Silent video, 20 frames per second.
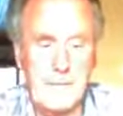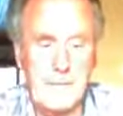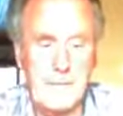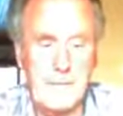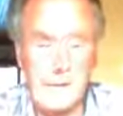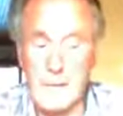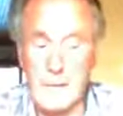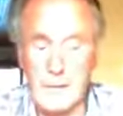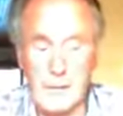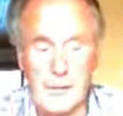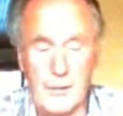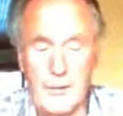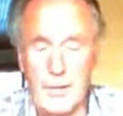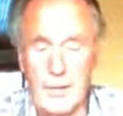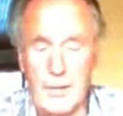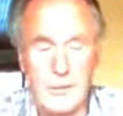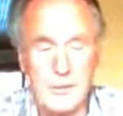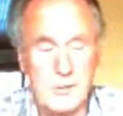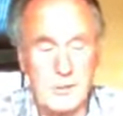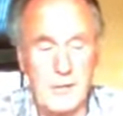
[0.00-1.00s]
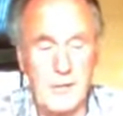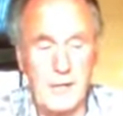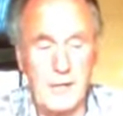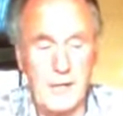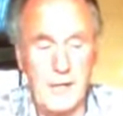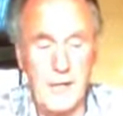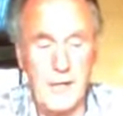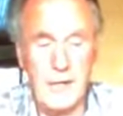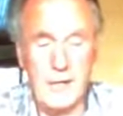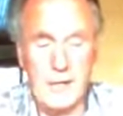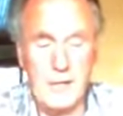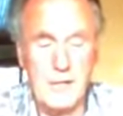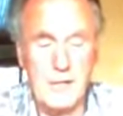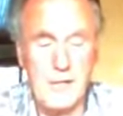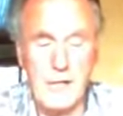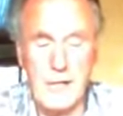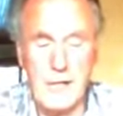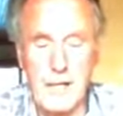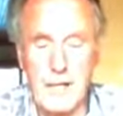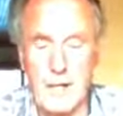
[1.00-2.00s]
Remember turning up with Scrutineer and
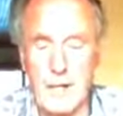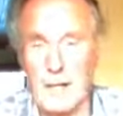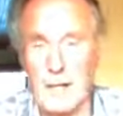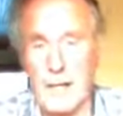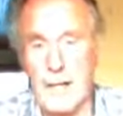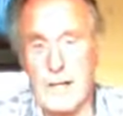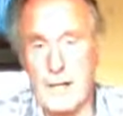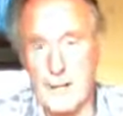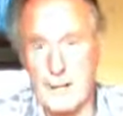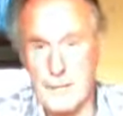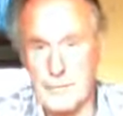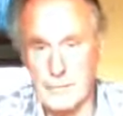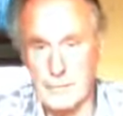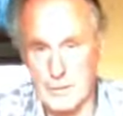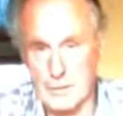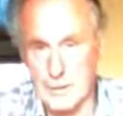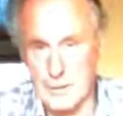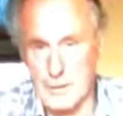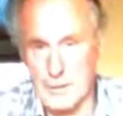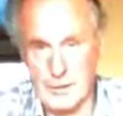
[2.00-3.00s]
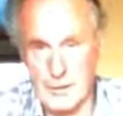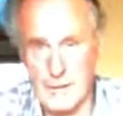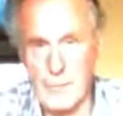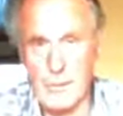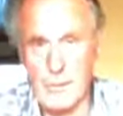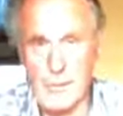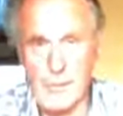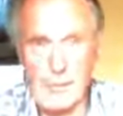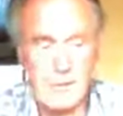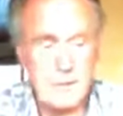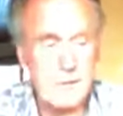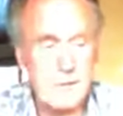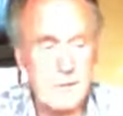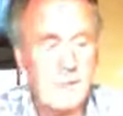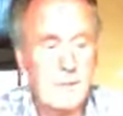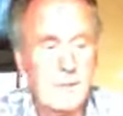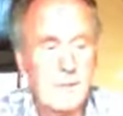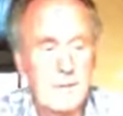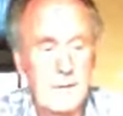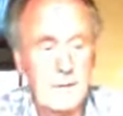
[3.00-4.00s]
Charlie Donnelly, one of the Donnelly brothers,
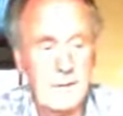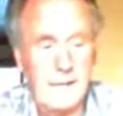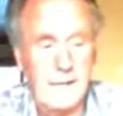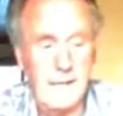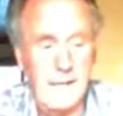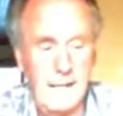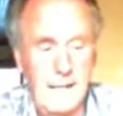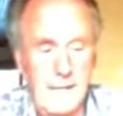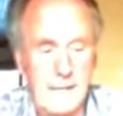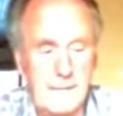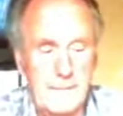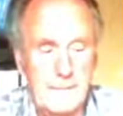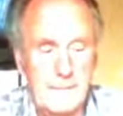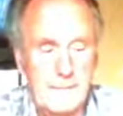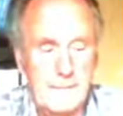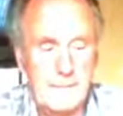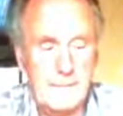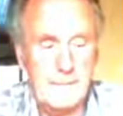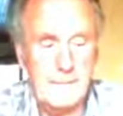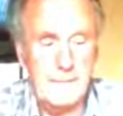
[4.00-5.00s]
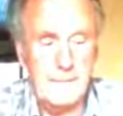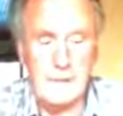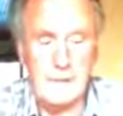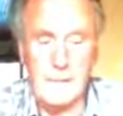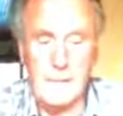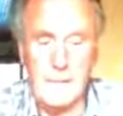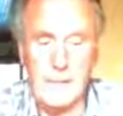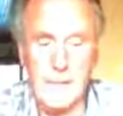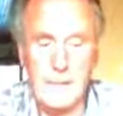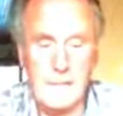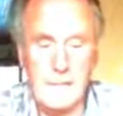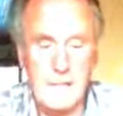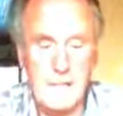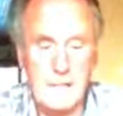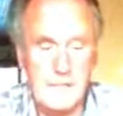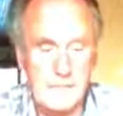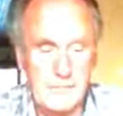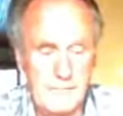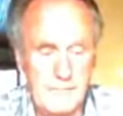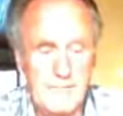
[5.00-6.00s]
came round in his
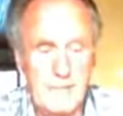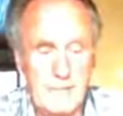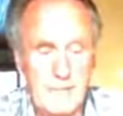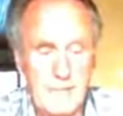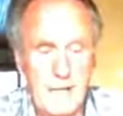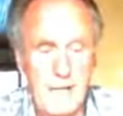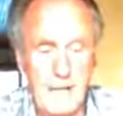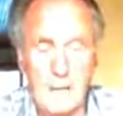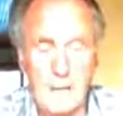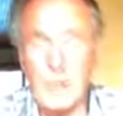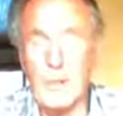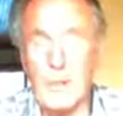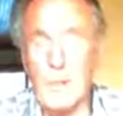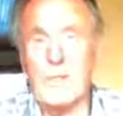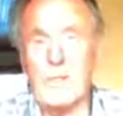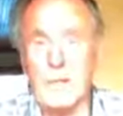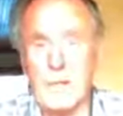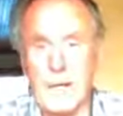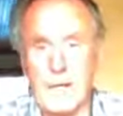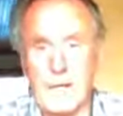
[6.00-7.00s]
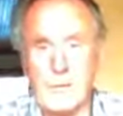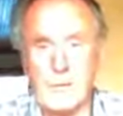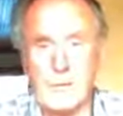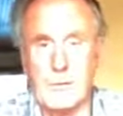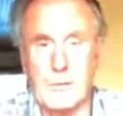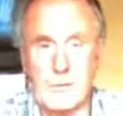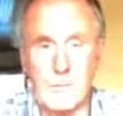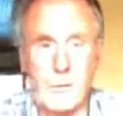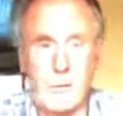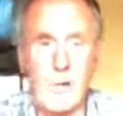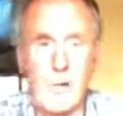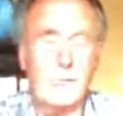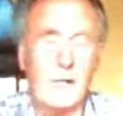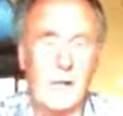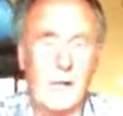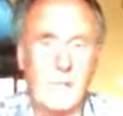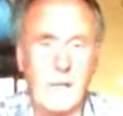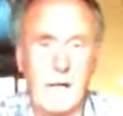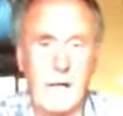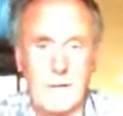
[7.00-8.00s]
yellow Group 4 Escort, walked
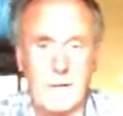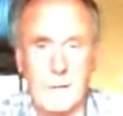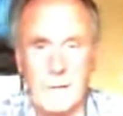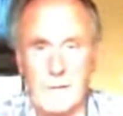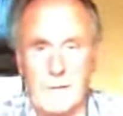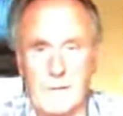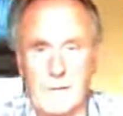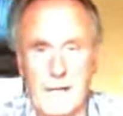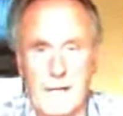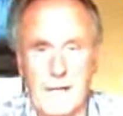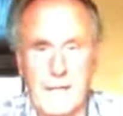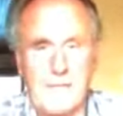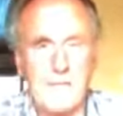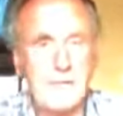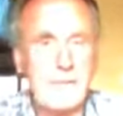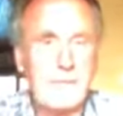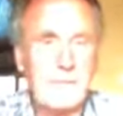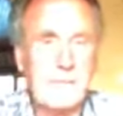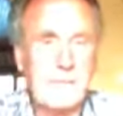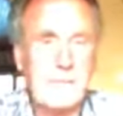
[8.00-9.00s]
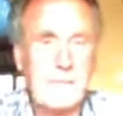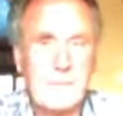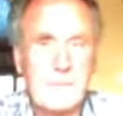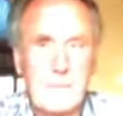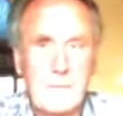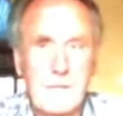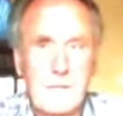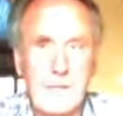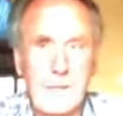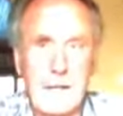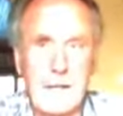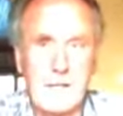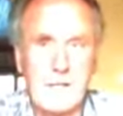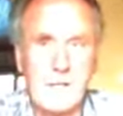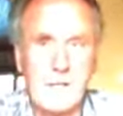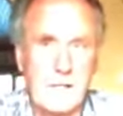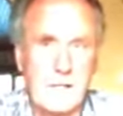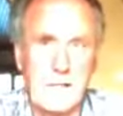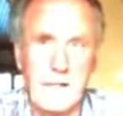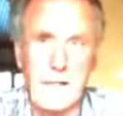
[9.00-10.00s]
round my 205 and
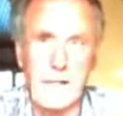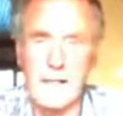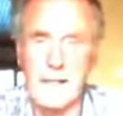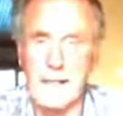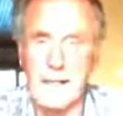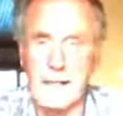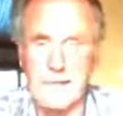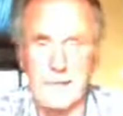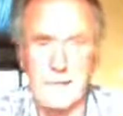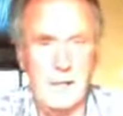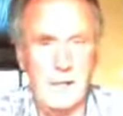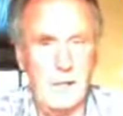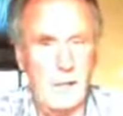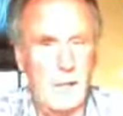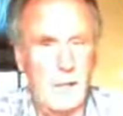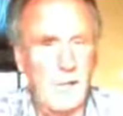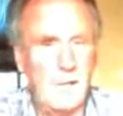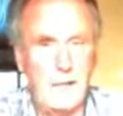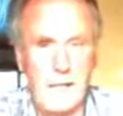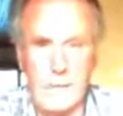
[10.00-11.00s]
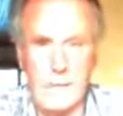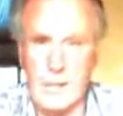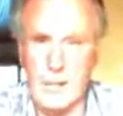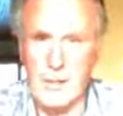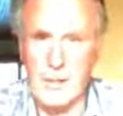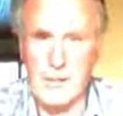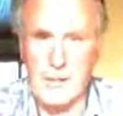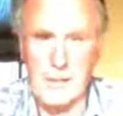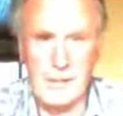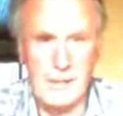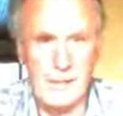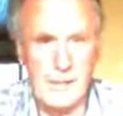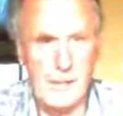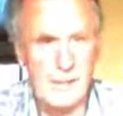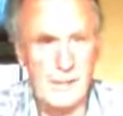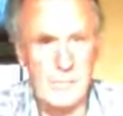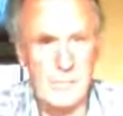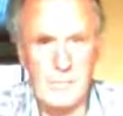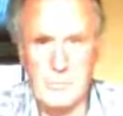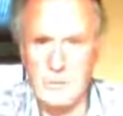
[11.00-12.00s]
says, "Kelly, that's a lovely project,
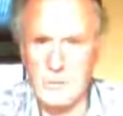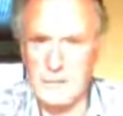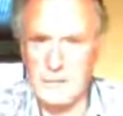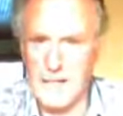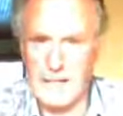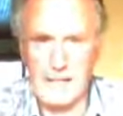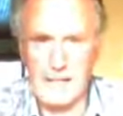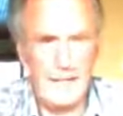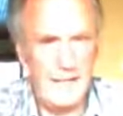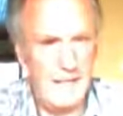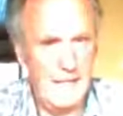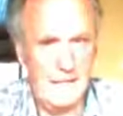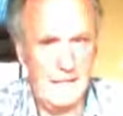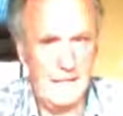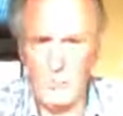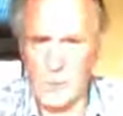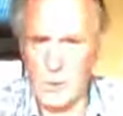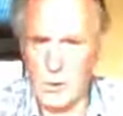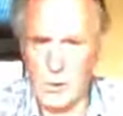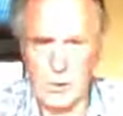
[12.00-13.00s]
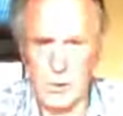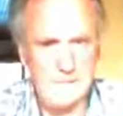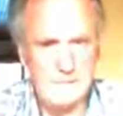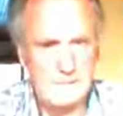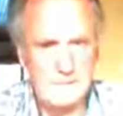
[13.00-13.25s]
but that will never work."